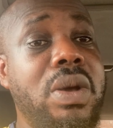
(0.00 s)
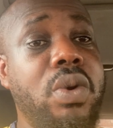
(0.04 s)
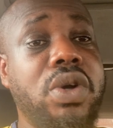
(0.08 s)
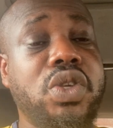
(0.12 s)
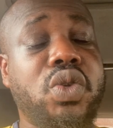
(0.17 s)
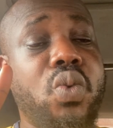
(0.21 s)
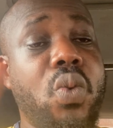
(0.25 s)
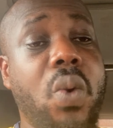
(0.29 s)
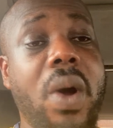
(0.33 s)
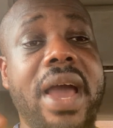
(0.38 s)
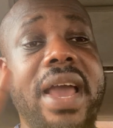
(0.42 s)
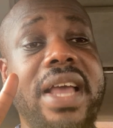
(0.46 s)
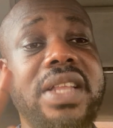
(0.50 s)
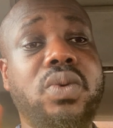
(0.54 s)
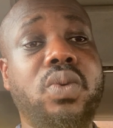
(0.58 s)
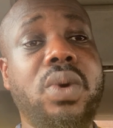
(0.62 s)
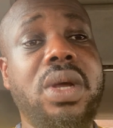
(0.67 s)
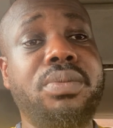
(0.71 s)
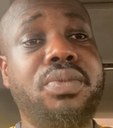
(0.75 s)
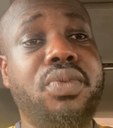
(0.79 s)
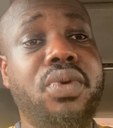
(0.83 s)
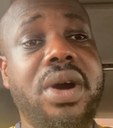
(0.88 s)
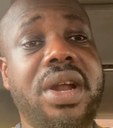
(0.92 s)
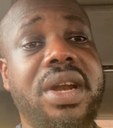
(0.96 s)
was quiet
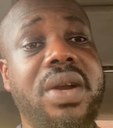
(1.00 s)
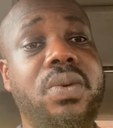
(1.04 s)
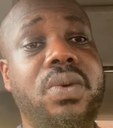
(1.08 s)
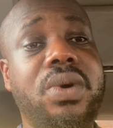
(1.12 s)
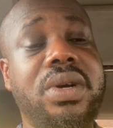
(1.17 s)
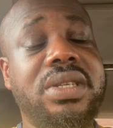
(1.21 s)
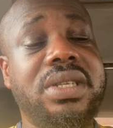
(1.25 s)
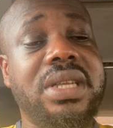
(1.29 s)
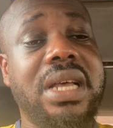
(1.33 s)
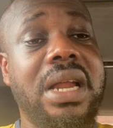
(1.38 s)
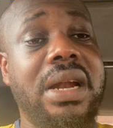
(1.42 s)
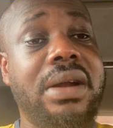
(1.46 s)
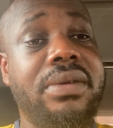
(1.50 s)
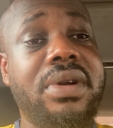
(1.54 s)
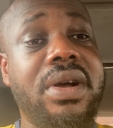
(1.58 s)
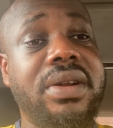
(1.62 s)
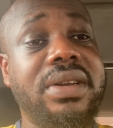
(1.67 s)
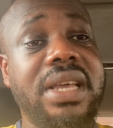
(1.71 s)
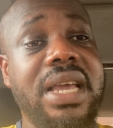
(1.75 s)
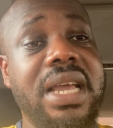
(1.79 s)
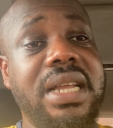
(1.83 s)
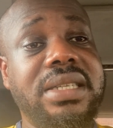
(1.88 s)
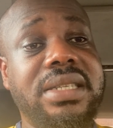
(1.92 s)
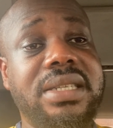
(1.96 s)
when Buhari was
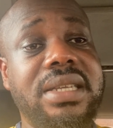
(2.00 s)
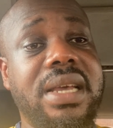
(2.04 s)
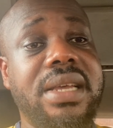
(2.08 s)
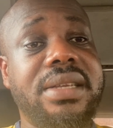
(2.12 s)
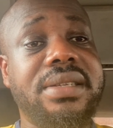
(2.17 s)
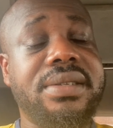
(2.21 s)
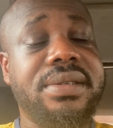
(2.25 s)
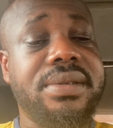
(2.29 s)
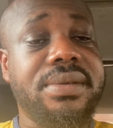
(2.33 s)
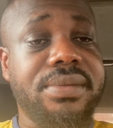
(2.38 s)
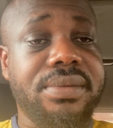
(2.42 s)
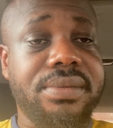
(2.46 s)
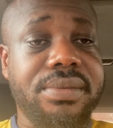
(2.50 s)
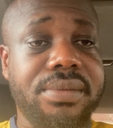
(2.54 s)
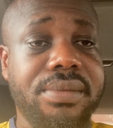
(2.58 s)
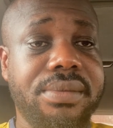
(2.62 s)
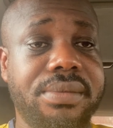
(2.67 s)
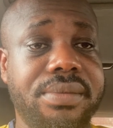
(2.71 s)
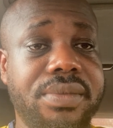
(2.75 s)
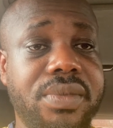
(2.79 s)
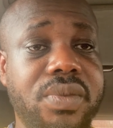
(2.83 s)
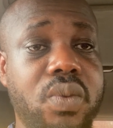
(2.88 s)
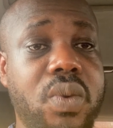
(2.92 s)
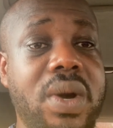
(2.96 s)
around 8 years,
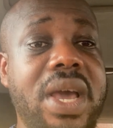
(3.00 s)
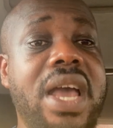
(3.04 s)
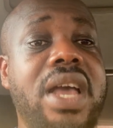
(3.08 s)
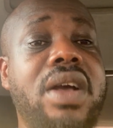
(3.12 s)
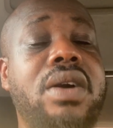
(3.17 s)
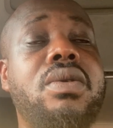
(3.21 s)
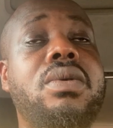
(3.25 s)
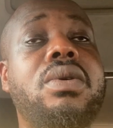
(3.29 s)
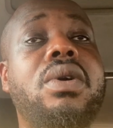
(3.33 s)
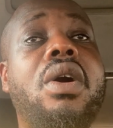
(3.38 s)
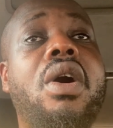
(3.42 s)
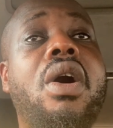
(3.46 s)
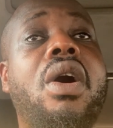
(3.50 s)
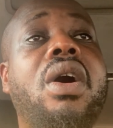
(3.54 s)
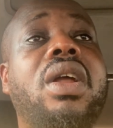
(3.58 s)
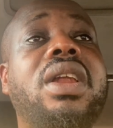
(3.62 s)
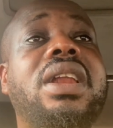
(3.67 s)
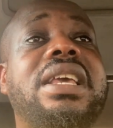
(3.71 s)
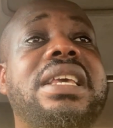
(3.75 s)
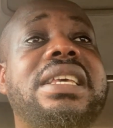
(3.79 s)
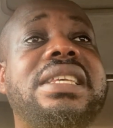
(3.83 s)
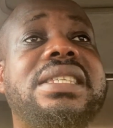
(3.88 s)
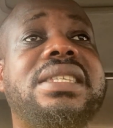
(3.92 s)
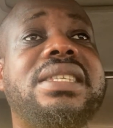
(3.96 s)
where all
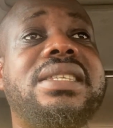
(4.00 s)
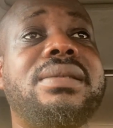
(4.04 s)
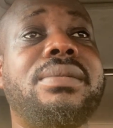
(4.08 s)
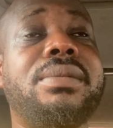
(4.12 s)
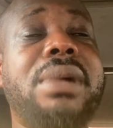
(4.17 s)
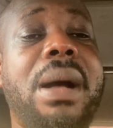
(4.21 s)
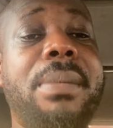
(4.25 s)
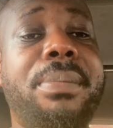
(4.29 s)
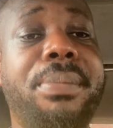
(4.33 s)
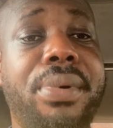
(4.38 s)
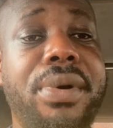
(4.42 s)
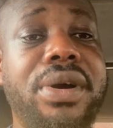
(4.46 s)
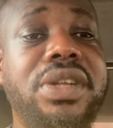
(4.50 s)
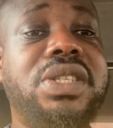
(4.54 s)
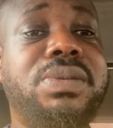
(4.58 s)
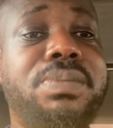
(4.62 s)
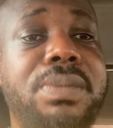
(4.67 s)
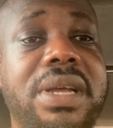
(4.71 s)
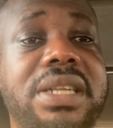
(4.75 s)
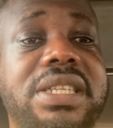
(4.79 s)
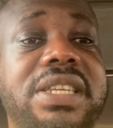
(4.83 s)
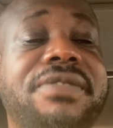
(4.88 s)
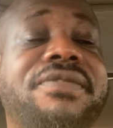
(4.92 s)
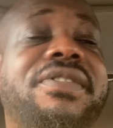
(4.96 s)
his
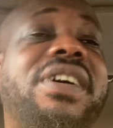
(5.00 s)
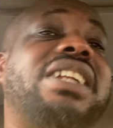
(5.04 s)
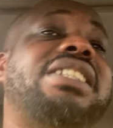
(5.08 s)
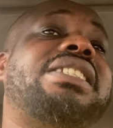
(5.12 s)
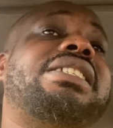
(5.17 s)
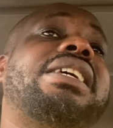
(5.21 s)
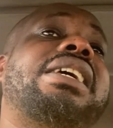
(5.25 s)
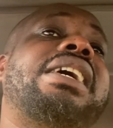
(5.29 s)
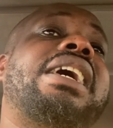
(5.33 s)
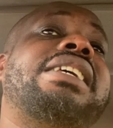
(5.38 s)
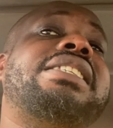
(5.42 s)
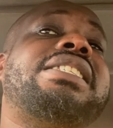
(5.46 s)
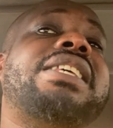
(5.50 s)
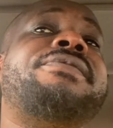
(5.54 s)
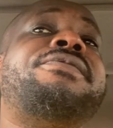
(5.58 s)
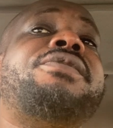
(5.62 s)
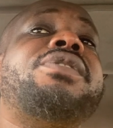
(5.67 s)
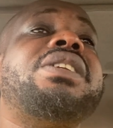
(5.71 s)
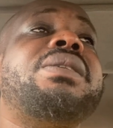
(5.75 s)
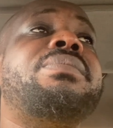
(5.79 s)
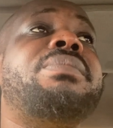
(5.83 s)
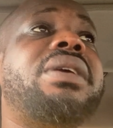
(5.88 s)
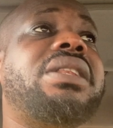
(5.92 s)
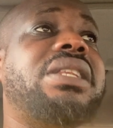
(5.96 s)
appointments, in fact, except
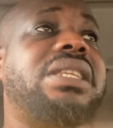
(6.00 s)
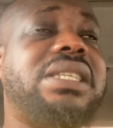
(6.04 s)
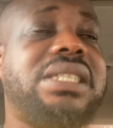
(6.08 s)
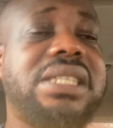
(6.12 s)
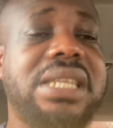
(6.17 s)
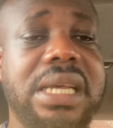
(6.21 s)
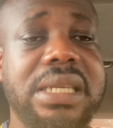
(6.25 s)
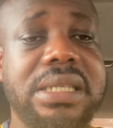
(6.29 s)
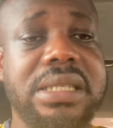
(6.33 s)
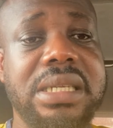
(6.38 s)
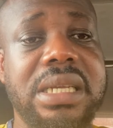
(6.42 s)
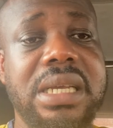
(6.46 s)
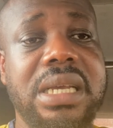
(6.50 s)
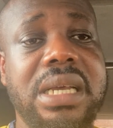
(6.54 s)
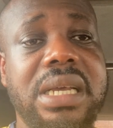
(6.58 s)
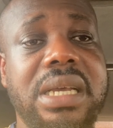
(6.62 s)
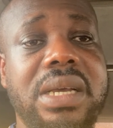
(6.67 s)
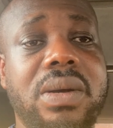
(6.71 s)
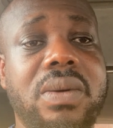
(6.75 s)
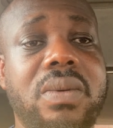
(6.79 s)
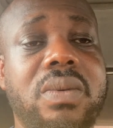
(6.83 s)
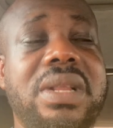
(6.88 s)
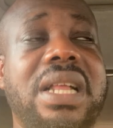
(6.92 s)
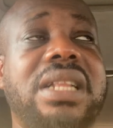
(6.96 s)
for the ministers,
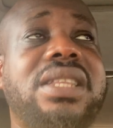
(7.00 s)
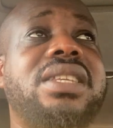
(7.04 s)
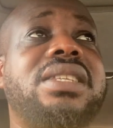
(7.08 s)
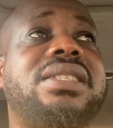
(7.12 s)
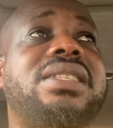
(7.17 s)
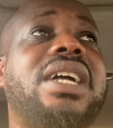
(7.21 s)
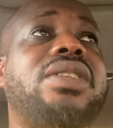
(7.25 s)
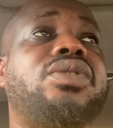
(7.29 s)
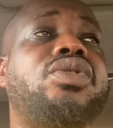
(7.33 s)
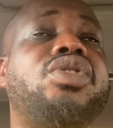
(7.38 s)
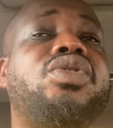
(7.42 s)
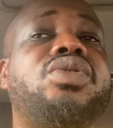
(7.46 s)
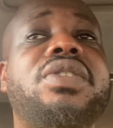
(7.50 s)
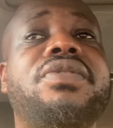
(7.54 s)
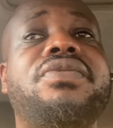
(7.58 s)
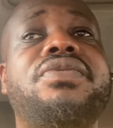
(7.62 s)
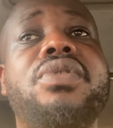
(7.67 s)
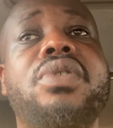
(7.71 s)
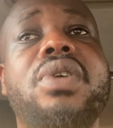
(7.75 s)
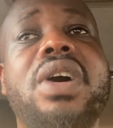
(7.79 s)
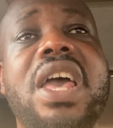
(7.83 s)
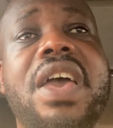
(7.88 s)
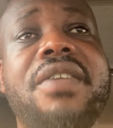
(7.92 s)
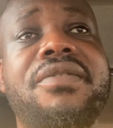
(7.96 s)
that is statutory
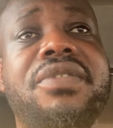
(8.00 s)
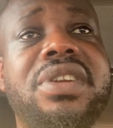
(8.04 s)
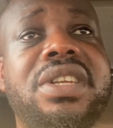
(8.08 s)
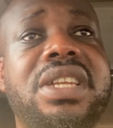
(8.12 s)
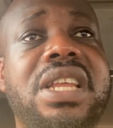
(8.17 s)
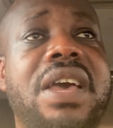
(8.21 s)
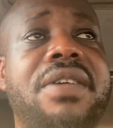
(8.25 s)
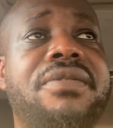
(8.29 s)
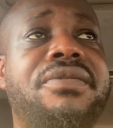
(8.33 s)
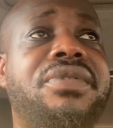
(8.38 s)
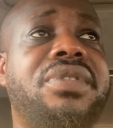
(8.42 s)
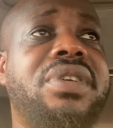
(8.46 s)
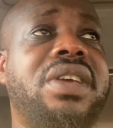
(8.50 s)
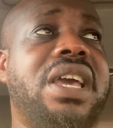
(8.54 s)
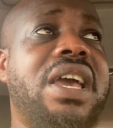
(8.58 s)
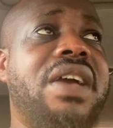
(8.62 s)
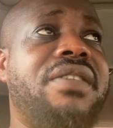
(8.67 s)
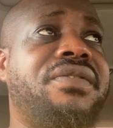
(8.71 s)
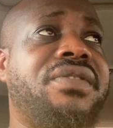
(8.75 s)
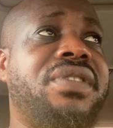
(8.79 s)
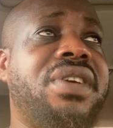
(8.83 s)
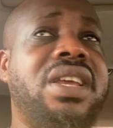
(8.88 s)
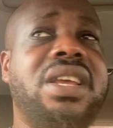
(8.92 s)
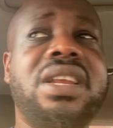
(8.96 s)
for every
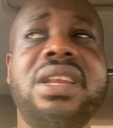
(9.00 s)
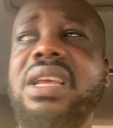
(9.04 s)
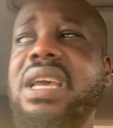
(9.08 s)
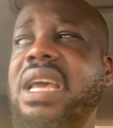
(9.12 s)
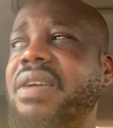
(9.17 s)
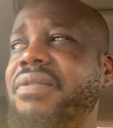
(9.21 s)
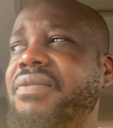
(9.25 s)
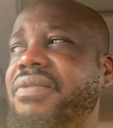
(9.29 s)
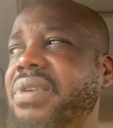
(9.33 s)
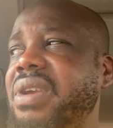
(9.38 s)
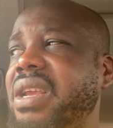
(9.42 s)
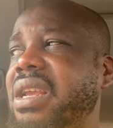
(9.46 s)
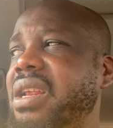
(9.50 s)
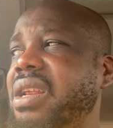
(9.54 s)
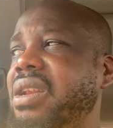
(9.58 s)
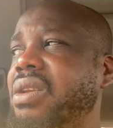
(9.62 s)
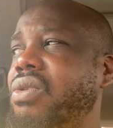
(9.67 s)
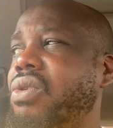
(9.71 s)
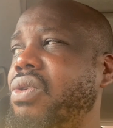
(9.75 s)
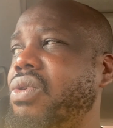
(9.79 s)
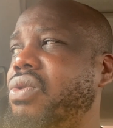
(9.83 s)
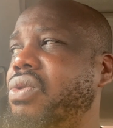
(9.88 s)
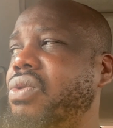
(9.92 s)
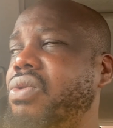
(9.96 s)

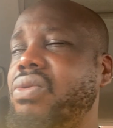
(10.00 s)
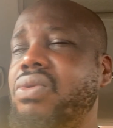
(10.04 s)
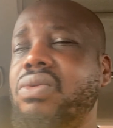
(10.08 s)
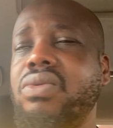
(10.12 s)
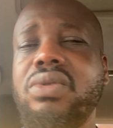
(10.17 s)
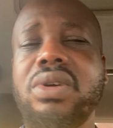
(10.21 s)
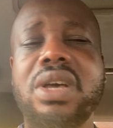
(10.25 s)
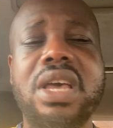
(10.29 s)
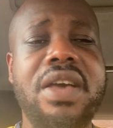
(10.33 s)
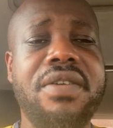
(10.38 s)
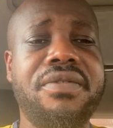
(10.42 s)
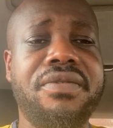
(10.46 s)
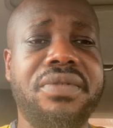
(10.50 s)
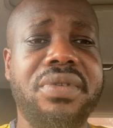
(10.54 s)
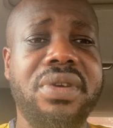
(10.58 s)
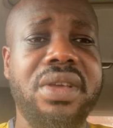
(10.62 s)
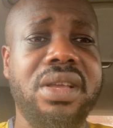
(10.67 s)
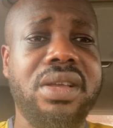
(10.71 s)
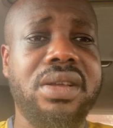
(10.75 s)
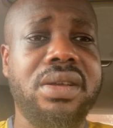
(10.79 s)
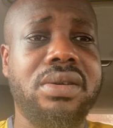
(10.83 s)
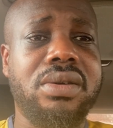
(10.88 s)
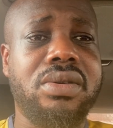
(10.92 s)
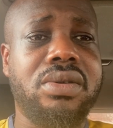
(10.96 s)
local,
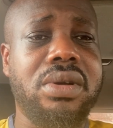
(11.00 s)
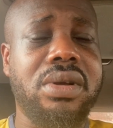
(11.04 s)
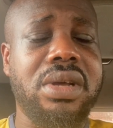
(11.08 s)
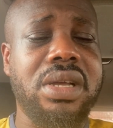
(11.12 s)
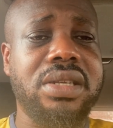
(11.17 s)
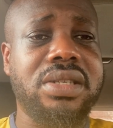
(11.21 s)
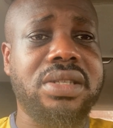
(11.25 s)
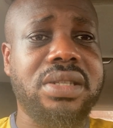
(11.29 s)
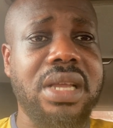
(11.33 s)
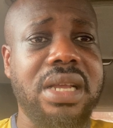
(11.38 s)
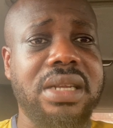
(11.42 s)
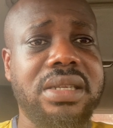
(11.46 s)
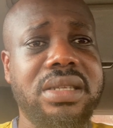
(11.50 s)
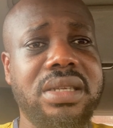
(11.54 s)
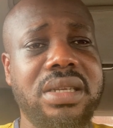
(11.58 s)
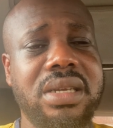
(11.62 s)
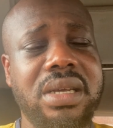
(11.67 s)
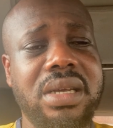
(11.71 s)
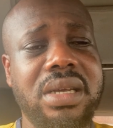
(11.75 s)
every state,